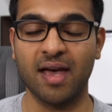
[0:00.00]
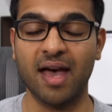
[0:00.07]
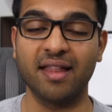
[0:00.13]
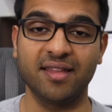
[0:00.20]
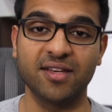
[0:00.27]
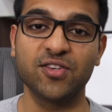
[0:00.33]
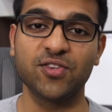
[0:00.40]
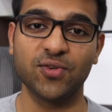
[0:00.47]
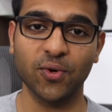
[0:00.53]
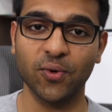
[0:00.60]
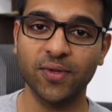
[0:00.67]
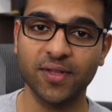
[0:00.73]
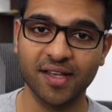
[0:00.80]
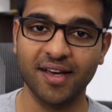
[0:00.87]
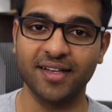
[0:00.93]
And this
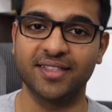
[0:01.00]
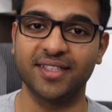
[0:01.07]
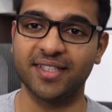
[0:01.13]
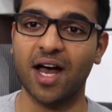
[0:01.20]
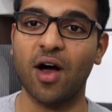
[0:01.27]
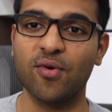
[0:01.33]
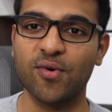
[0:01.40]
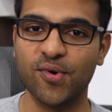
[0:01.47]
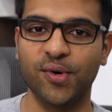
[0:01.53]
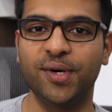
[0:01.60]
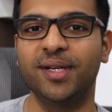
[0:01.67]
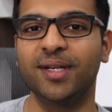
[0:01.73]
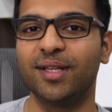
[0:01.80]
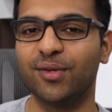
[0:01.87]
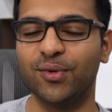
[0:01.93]
shows just how
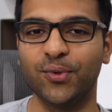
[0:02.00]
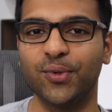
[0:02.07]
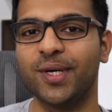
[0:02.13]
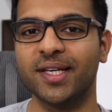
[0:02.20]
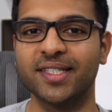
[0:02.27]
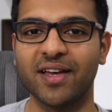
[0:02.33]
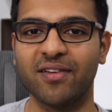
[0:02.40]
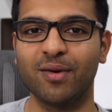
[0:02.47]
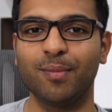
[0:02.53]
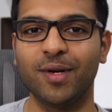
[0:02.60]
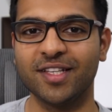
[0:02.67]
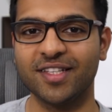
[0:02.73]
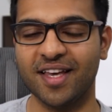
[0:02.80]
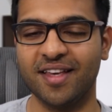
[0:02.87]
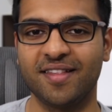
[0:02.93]
good the Nokia 7
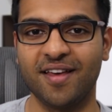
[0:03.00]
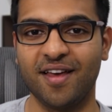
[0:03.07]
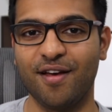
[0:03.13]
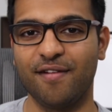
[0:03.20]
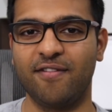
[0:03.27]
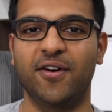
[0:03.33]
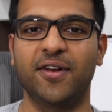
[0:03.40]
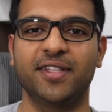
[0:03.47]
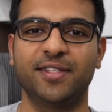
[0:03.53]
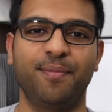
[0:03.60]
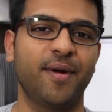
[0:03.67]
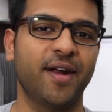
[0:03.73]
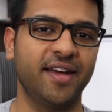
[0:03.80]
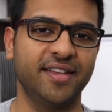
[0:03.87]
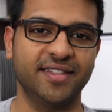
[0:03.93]
Plus is for its
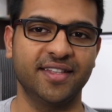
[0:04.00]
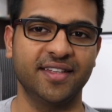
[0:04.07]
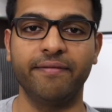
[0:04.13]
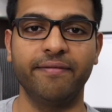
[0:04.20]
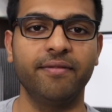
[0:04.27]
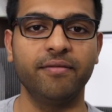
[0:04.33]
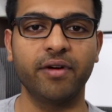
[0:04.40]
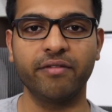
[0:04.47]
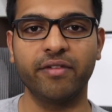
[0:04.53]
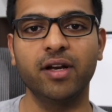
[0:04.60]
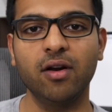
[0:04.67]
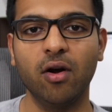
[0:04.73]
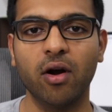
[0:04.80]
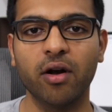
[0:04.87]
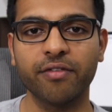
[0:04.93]
price. We have done
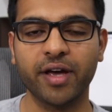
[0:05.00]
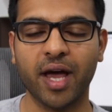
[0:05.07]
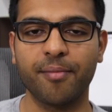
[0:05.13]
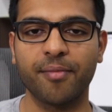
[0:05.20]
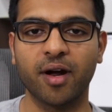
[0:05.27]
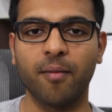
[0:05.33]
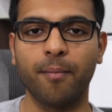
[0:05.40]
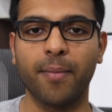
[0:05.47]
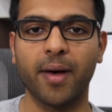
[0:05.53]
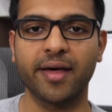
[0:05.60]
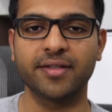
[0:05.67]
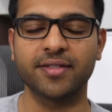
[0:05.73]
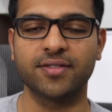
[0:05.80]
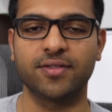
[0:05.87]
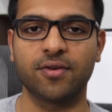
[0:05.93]
a lot of camera
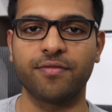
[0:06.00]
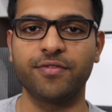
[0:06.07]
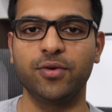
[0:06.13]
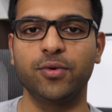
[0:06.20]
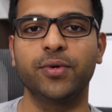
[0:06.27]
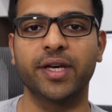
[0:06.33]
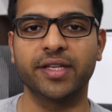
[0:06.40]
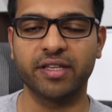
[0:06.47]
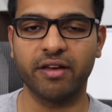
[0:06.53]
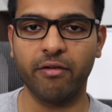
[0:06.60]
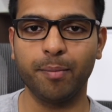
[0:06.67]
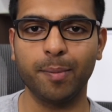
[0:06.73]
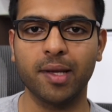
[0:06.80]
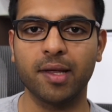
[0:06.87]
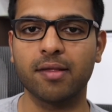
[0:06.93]
comparisons of the Nokia
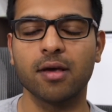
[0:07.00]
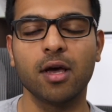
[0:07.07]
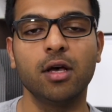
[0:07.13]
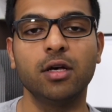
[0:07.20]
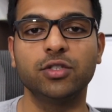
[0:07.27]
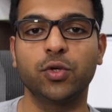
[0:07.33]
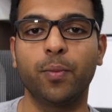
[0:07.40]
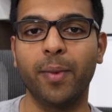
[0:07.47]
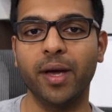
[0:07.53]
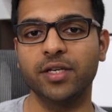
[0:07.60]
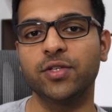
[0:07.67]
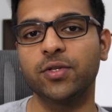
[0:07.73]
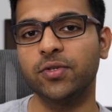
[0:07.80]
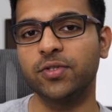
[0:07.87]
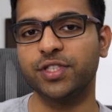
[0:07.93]
7 Plus, so make
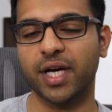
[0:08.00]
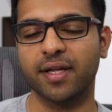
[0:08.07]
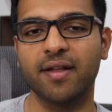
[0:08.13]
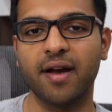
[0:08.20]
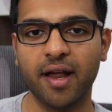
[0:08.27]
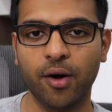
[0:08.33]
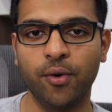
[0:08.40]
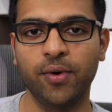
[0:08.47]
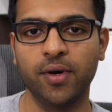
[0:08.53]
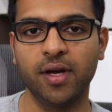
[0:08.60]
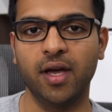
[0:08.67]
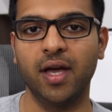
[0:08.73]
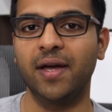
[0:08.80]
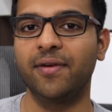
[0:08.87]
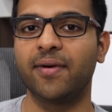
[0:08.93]
sure to check that out
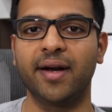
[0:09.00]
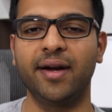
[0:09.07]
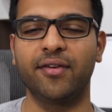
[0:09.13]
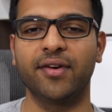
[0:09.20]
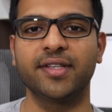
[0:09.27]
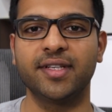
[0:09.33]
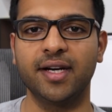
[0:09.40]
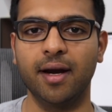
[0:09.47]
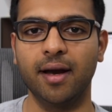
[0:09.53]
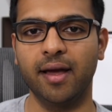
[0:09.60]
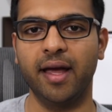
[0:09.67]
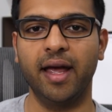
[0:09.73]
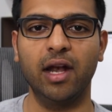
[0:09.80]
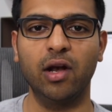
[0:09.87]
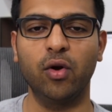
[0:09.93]
if you are
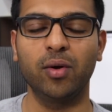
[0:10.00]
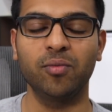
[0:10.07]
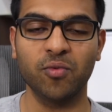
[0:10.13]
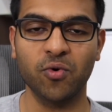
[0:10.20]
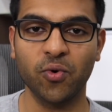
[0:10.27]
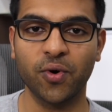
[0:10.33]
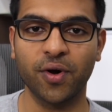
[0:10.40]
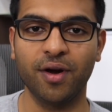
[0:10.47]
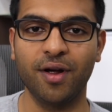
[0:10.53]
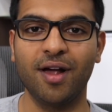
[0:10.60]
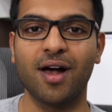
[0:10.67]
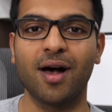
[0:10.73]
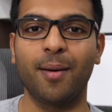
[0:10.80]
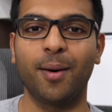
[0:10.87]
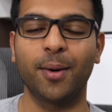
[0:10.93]
interested in knowing more
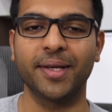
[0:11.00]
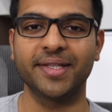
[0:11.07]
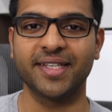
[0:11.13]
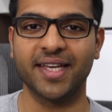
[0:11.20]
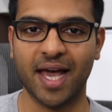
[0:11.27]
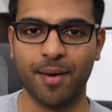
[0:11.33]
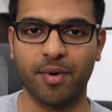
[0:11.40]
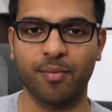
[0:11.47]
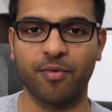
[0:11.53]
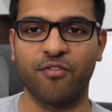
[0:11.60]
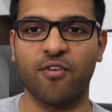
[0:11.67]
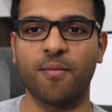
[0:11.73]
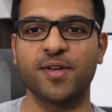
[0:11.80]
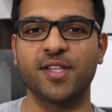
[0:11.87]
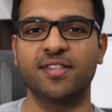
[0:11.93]
about its camera
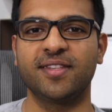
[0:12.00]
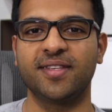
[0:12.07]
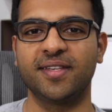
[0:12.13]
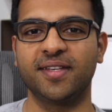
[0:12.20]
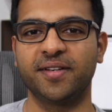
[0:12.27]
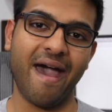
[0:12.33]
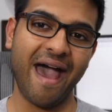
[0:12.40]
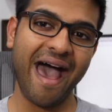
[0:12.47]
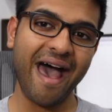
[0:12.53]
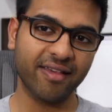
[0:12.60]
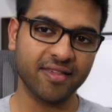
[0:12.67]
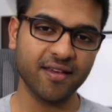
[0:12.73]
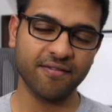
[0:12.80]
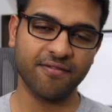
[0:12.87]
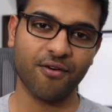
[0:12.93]
performance.
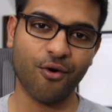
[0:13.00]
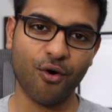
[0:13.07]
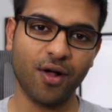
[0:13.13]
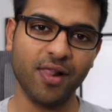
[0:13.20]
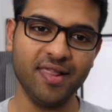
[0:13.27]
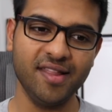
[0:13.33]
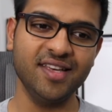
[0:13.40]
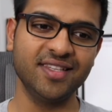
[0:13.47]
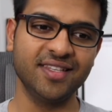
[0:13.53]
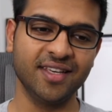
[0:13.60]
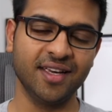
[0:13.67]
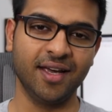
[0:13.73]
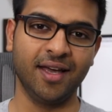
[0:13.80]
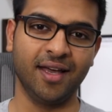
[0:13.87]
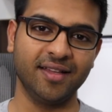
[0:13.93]
As if all these
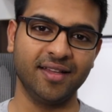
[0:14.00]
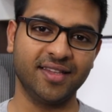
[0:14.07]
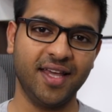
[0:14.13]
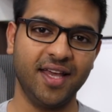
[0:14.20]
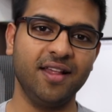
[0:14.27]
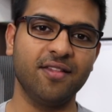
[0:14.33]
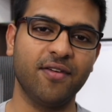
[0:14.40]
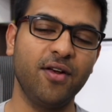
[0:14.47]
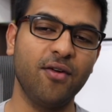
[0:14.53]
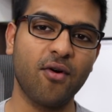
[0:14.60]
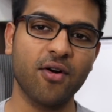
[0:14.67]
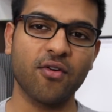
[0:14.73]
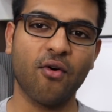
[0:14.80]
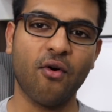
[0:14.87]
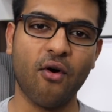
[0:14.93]
things were
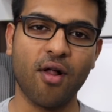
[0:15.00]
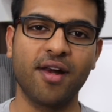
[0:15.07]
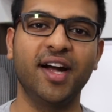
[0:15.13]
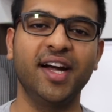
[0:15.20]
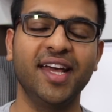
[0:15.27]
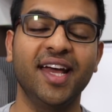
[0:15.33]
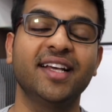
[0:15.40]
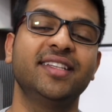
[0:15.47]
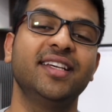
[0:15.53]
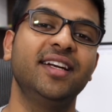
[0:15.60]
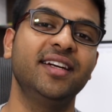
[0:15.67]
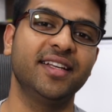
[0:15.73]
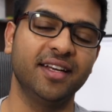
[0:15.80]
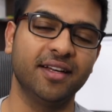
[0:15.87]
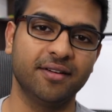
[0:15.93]
not already
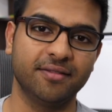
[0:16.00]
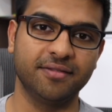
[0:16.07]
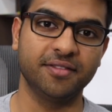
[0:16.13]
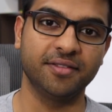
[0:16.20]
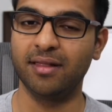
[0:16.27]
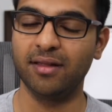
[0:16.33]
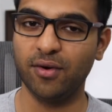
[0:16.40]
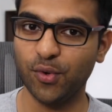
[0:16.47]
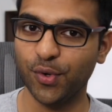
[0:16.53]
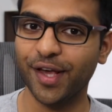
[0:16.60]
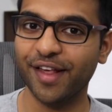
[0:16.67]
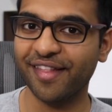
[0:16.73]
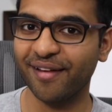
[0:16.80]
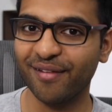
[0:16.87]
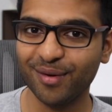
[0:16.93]
excellent enough, the
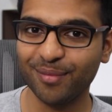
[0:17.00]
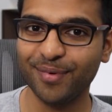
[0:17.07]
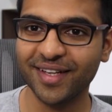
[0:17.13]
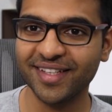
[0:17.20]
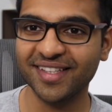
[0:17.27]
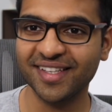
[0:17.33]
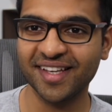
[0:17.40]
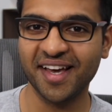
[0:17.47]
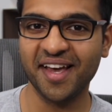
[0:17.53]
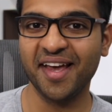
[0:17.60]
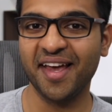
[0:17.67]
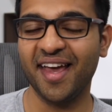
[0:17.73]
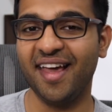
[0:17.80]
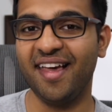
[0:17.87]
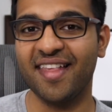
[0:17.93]
Nokia 7 Plus
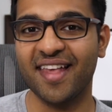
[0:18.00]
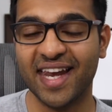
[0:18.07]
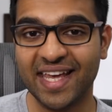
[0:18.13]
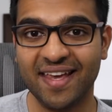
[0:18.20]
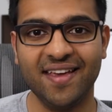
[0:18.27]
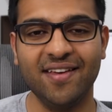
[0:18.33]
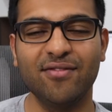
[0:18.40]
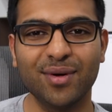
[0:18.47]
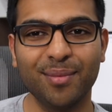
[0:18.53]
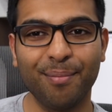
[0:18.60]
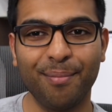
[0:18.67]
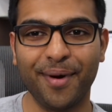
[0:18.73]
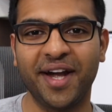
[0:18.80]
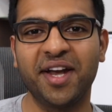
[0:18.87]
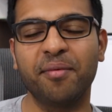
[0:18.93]
is an
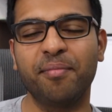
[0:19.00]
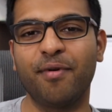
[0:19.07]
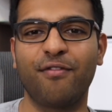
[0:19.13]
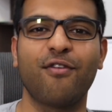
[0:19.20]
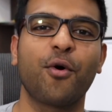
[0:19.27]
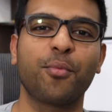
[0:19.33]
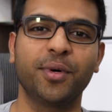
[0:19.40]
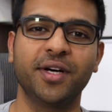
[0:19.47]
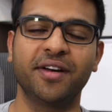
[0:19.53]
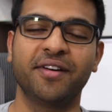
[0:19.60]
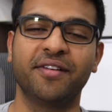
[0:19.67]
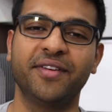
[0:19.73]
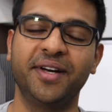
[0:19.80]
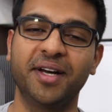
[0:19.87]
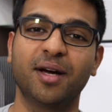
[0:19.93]
even better performer
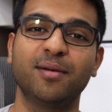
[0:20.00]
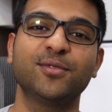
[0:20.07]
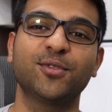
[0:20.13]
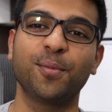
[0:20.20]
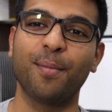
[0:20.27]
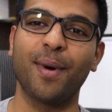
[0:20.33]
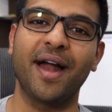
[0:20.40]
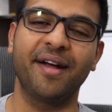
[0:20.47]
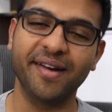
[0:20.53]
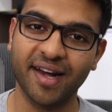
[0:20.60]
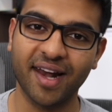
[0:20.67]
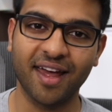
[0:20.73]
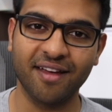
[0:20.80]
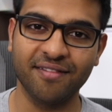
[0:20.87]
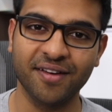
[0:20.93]
when it comes to battery
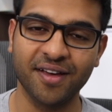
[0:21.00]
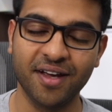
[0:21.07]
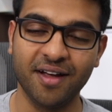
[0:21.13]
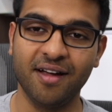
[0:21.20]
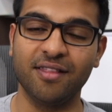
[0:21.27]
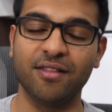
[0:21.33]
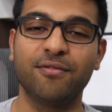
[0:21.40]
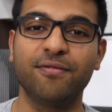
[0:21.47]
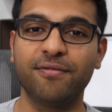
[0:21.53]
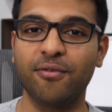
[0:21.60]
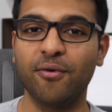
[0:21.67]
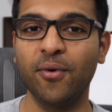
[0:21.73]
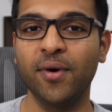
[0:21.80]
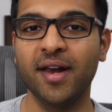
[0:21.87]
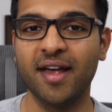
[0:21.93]
life. The
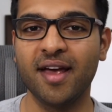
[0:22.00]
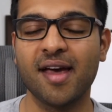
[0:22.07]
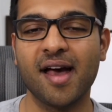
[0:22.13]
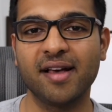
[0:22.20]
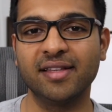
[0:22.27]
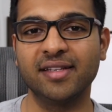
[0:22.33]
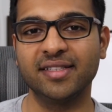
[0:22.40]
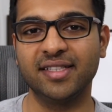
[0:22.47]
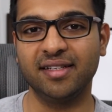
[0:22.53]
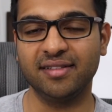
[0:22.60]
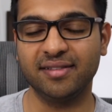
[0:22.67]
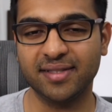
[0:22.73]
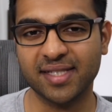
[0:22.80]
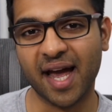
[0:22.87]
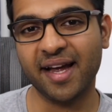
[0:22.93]
phone has a
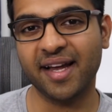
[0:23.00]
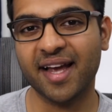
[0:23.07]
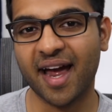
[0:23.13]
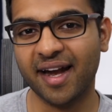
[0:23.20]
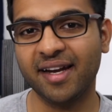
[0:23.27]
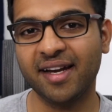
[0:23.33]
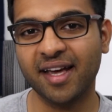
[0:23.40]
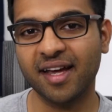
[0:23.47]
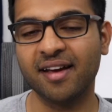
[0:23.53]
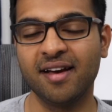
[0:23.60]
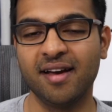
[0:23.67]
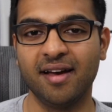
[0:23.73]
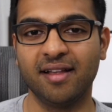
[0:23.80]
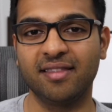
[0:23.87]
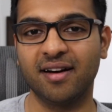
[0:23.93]

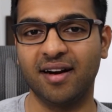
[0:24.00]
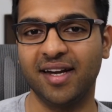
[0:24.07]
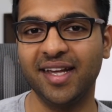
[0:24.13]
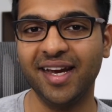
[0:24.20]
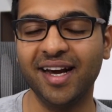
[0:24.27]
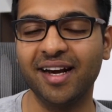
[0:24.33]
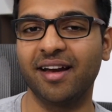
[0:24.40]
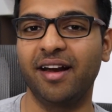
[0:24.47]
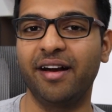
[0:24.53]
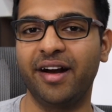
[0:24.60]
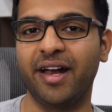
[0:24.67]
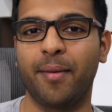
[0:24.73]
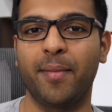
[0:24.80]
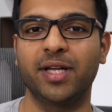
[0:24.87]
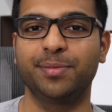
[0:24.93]
gigantic
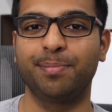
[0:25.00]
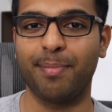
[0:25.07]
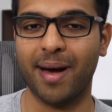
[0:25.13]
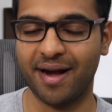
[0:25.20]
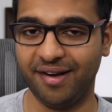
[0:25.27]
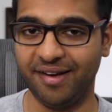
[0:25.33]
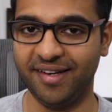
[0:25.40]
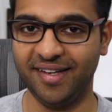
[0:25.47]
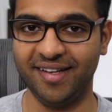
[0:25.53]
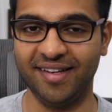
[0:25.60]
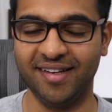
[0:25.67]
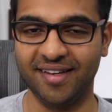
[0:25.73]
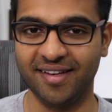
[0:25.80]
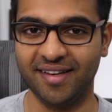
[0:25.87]
3800 mAh battery,